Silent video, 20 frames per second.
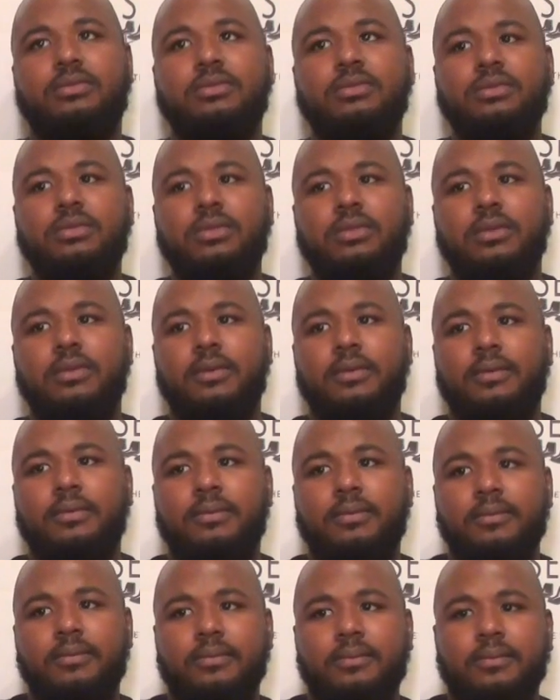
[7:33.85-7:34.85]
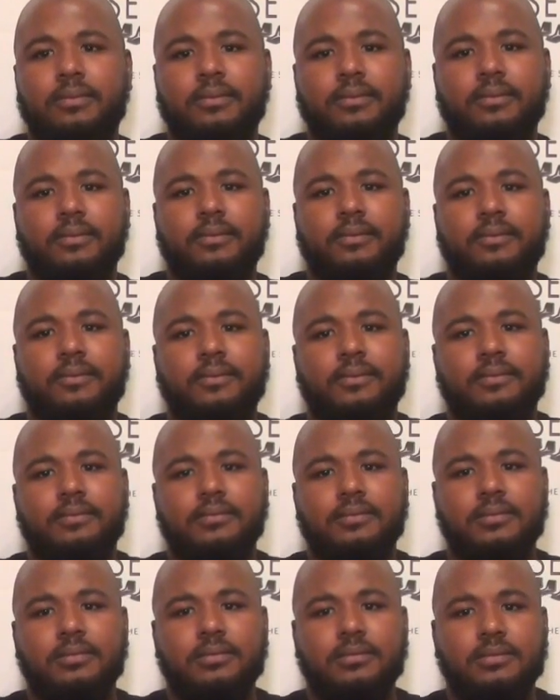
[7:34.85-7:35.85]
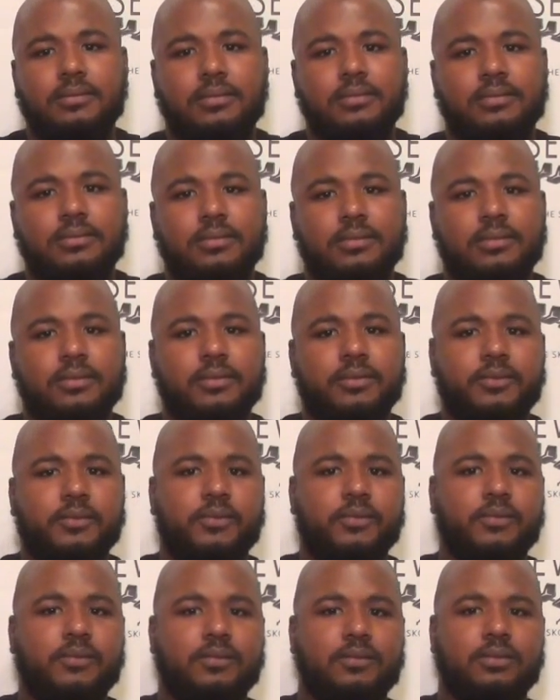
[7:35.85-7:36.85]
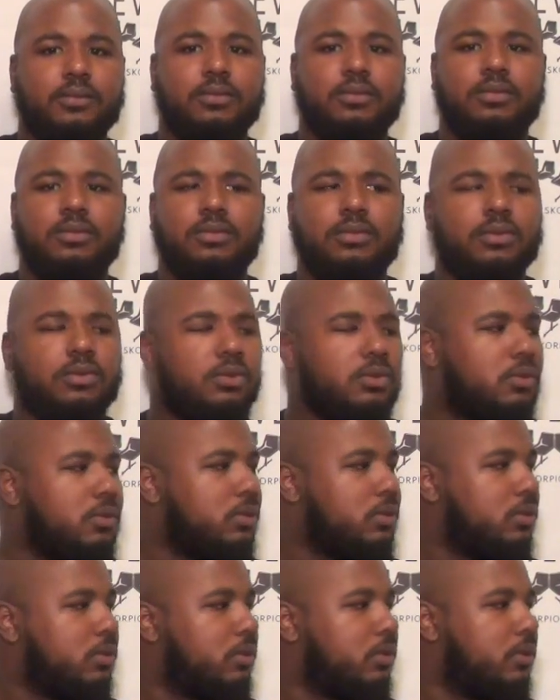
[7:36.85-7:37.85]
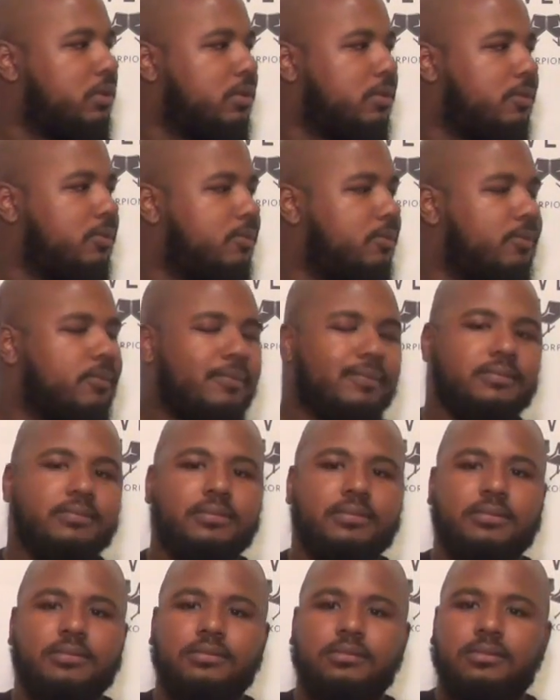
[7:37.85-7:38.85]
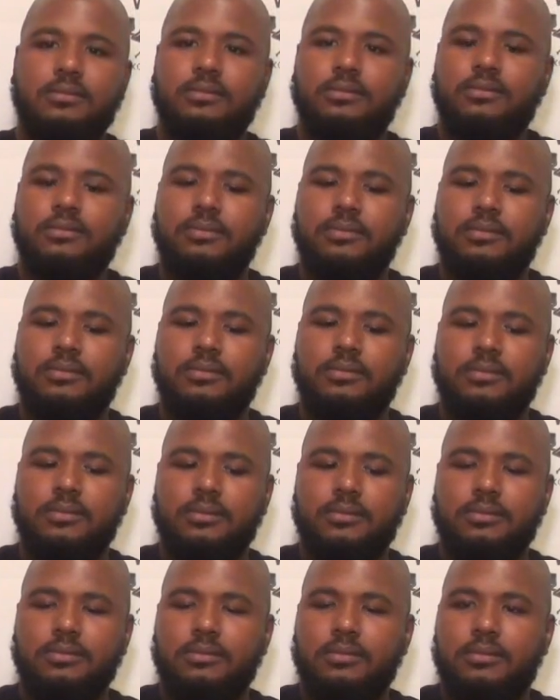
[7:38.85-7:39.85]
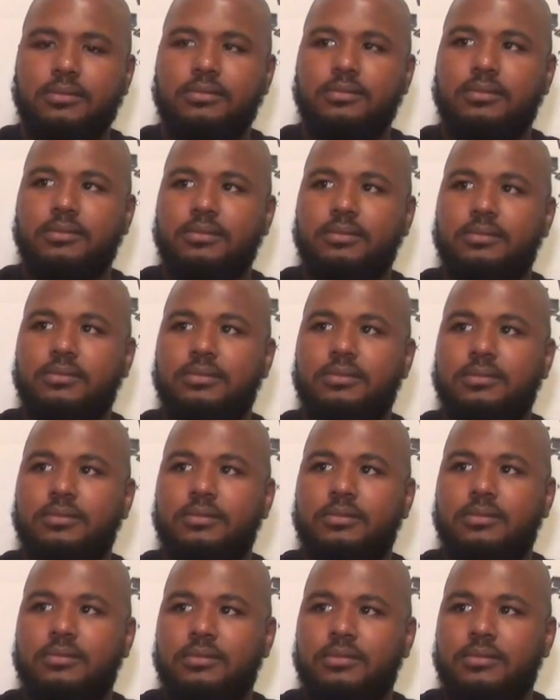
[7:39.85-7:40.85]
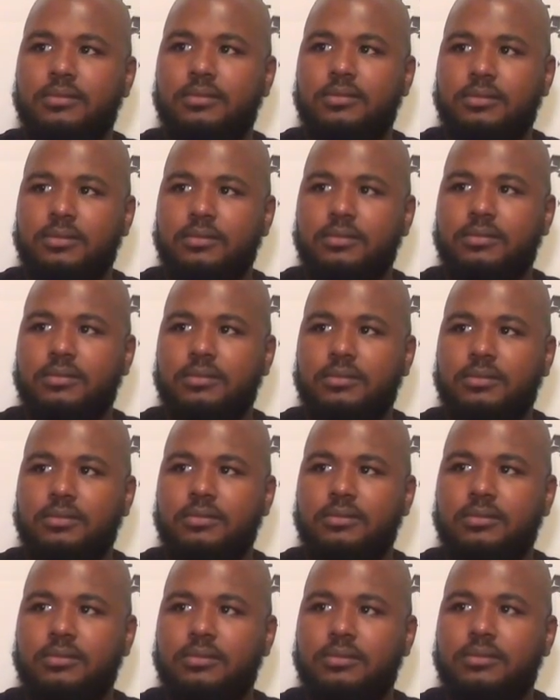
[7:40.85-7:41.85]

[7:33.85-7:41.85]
[no speech]